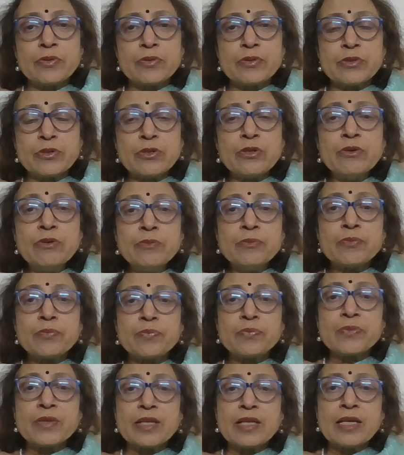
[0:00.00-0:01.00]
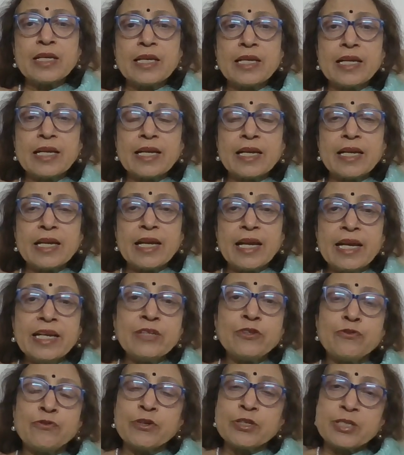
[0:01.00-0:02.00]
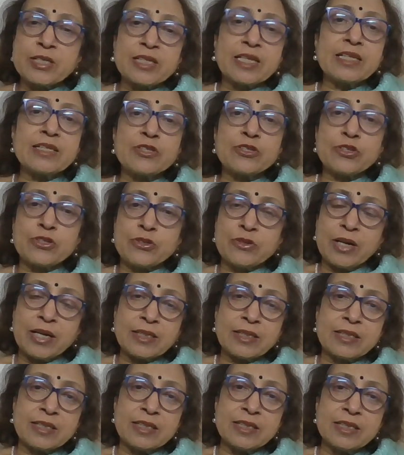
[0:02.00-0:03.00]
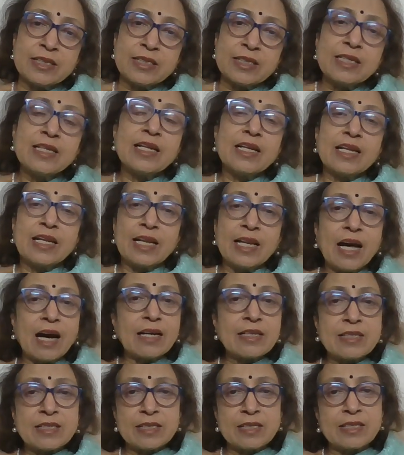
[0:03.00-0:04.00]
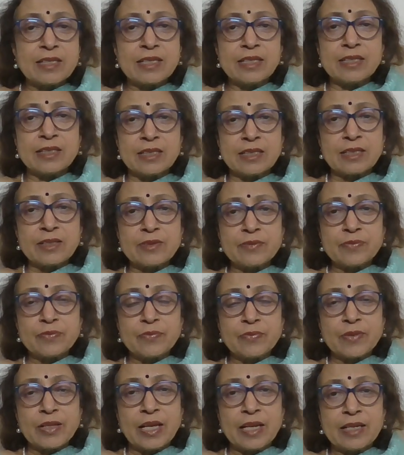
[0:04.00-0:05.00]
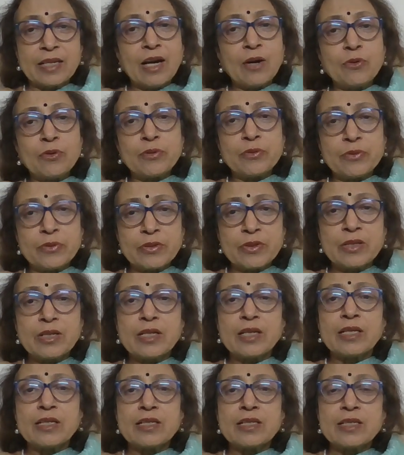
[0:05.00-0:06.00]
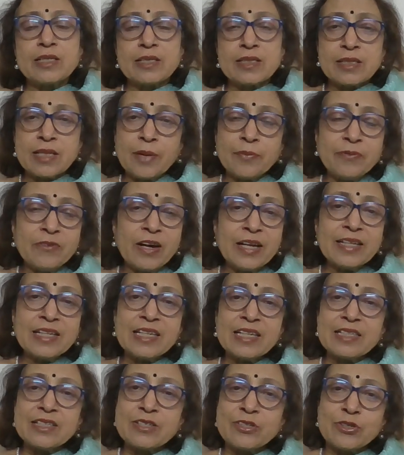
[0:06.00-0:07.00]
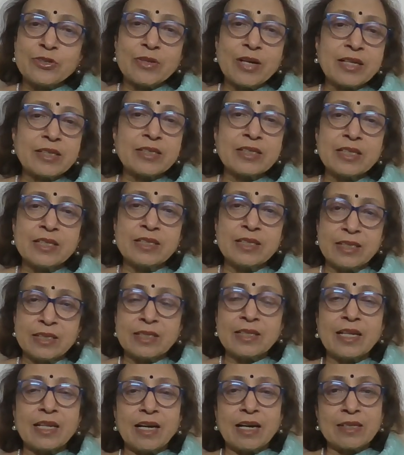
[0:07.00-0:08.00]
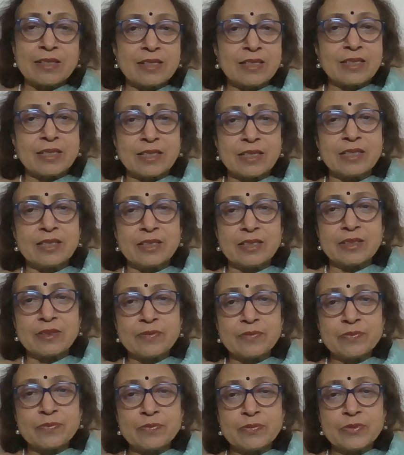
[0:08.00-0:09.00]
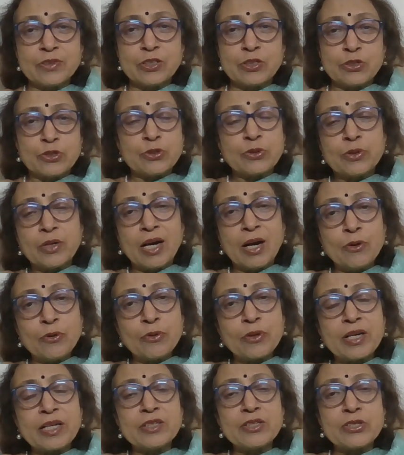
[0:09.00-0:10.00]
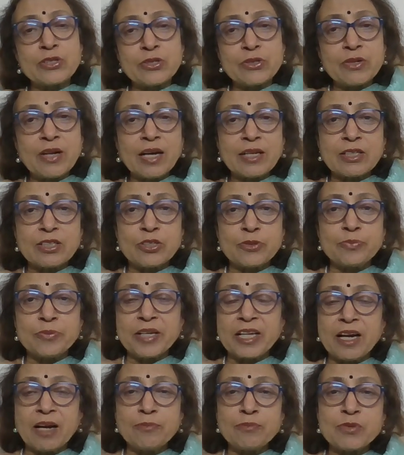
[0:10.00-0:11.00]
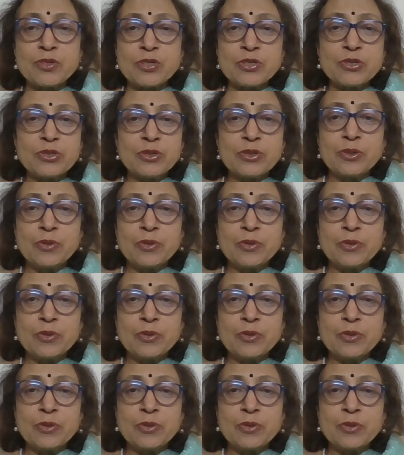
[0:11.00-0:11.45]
you know, it was constructed last year. Now, someone constructed it last year. So how construct becomes,